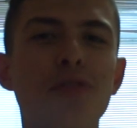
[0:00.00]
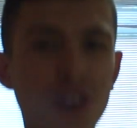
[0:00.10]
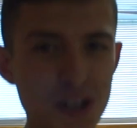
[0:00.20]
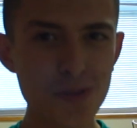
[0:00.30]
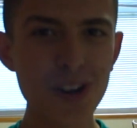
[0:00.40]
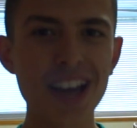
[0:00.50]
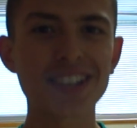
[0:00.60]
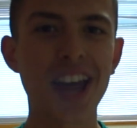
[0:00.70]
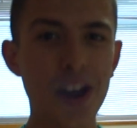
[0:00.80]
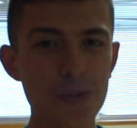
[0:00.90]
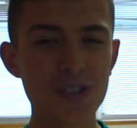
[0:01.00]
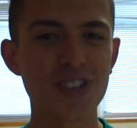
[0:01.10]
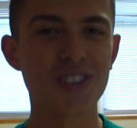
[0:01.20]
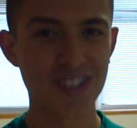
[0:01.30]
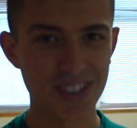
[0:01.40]
a freshman at
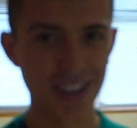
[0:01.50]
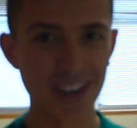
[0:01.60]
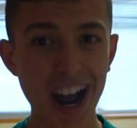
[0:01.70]
AUBG this year.